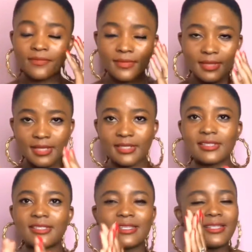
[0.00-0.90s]
is
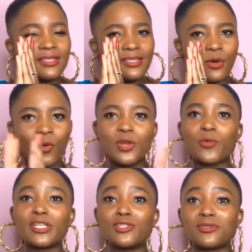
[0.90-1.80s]
the only word
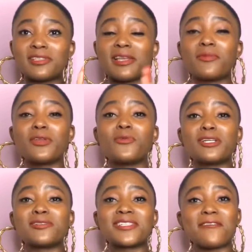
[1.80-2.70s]
you say when you want to
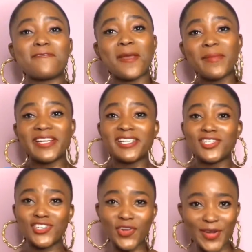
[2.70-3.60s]
say family in
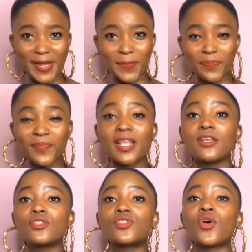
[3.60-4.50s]
Shona.
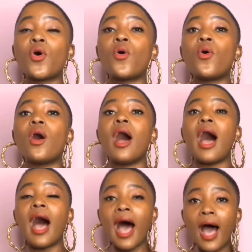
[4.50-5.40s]
So
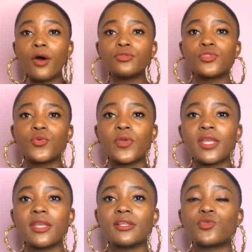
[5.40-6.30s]
how
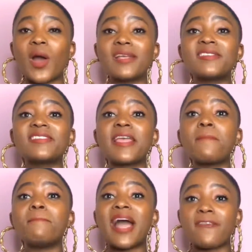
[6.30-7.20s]
do I say
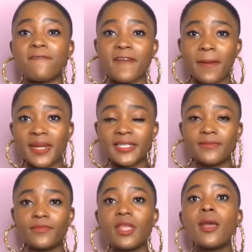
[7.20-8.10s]
my family?
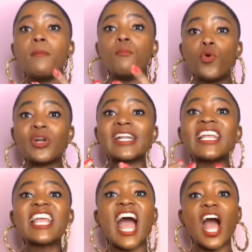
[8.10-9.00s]
Mhuri
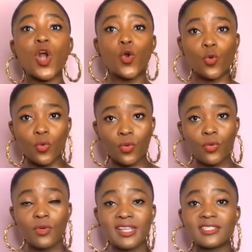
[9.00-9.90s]
yangu,
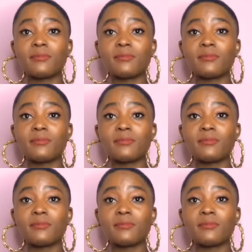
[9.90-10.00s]
that's my